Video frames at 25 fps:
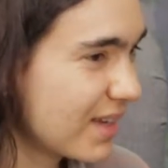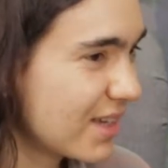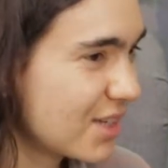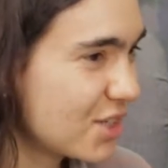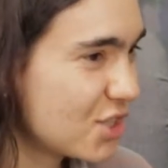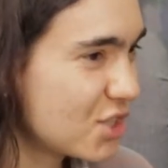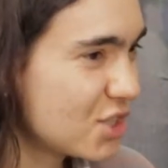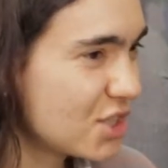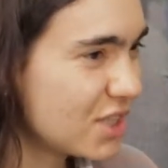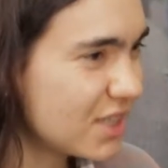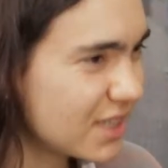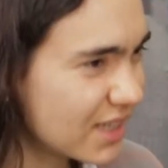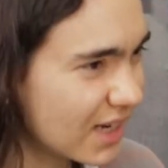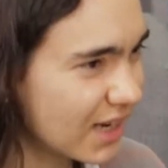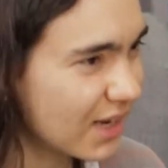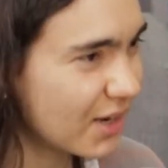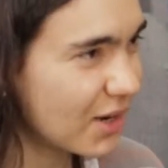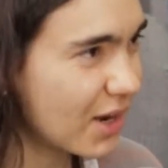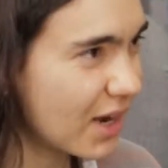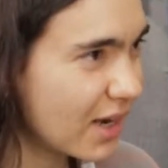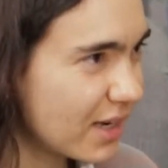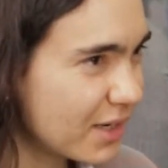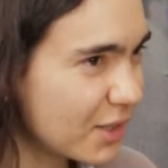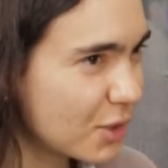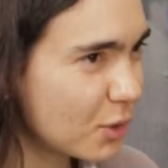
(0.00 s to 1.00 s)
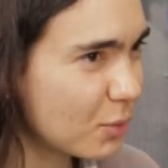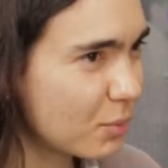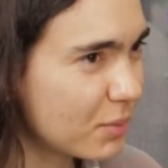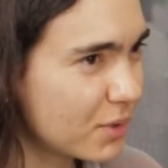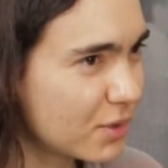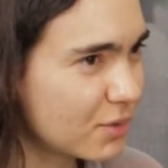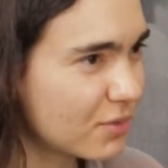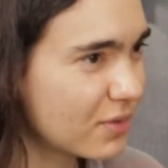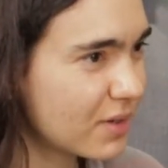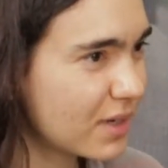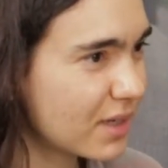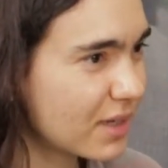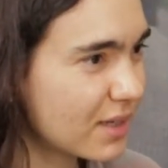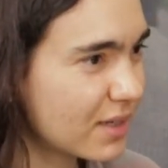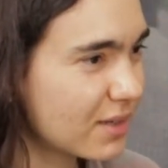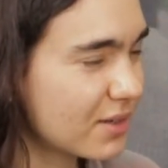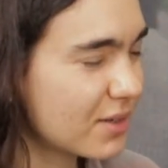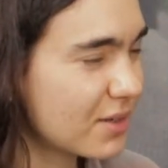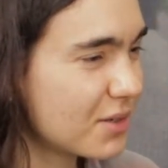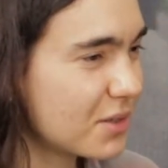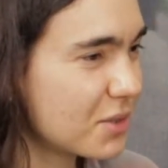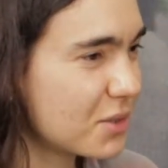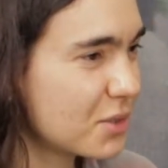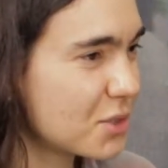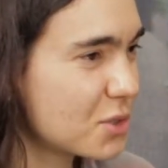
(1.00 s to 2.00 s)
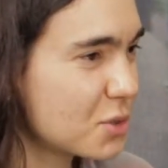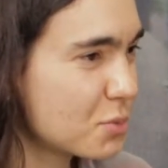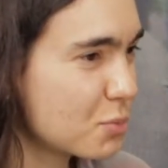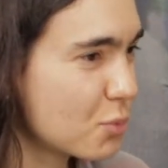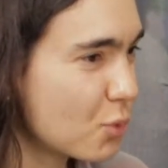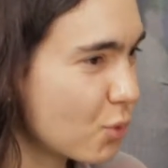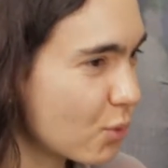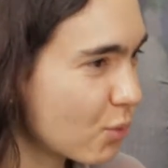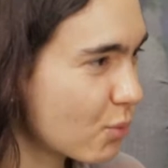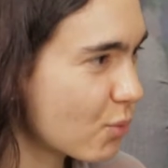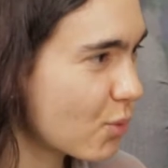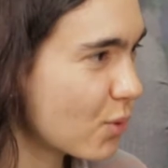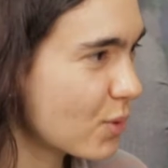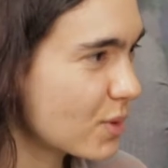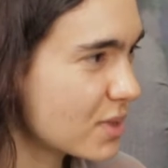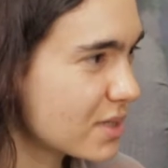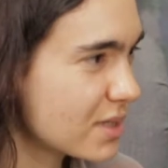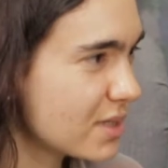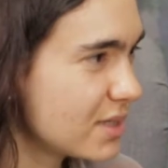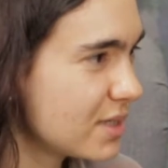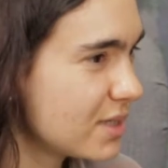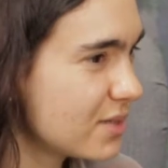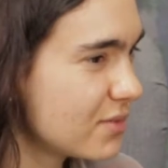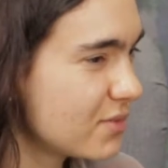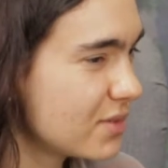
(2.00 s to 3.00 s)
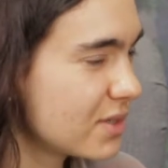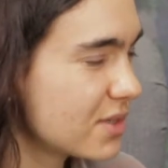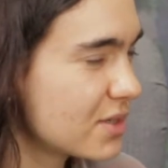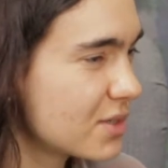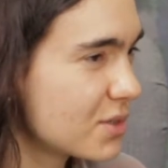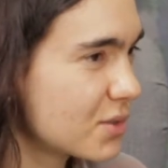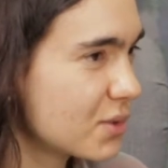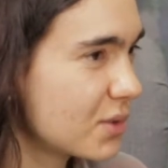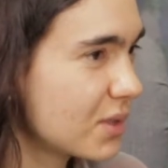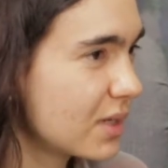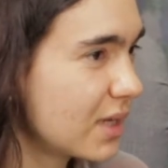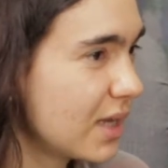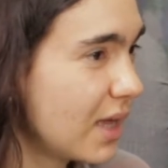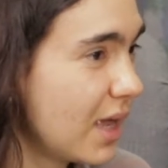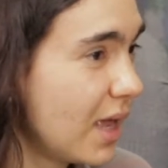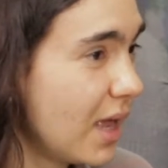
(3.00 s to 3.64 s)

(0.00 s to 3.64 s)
She did a little bit of small roles in TV and so on.